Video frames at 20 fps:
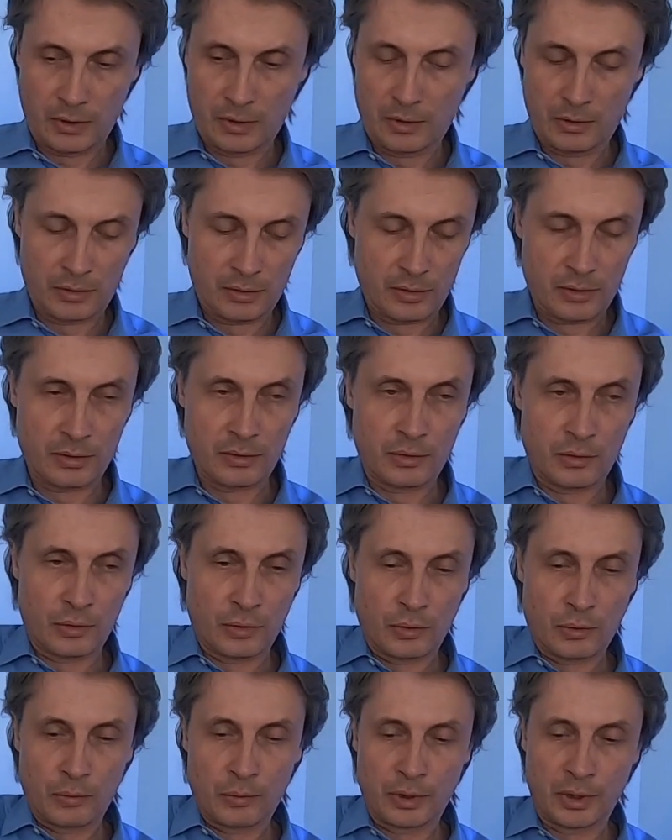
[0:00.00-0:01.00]
So
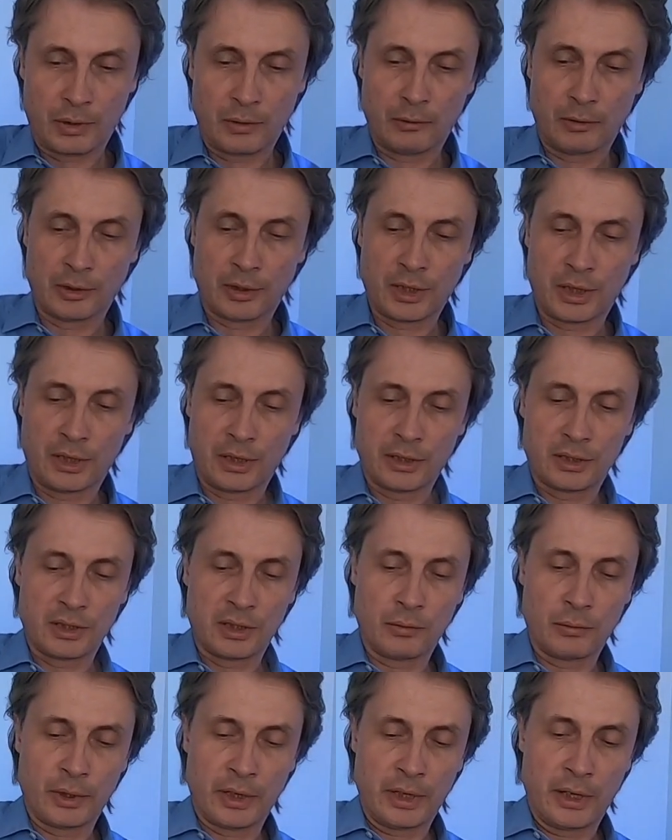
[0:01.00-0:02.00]
we will take it
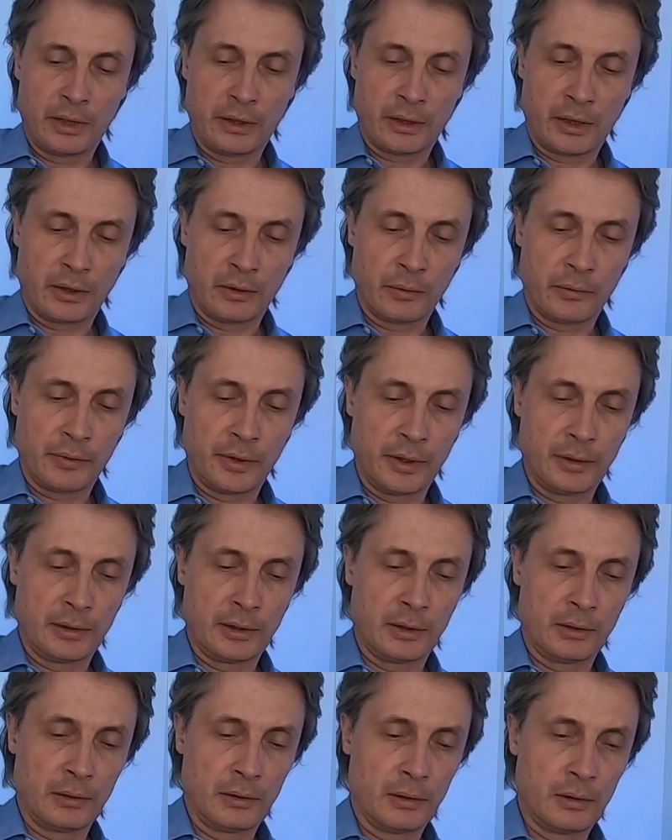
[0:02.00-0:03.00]
away and fill
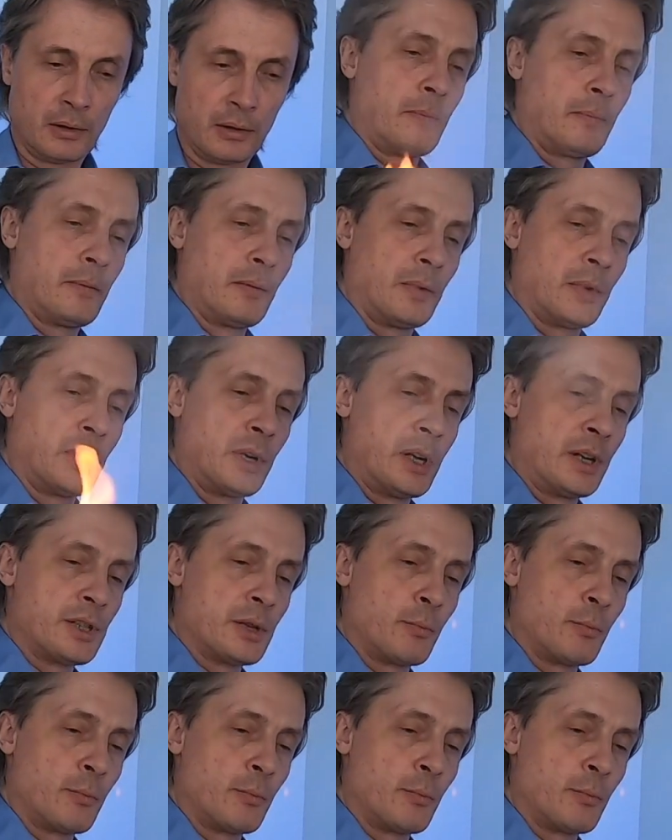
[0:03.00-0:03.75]
in the other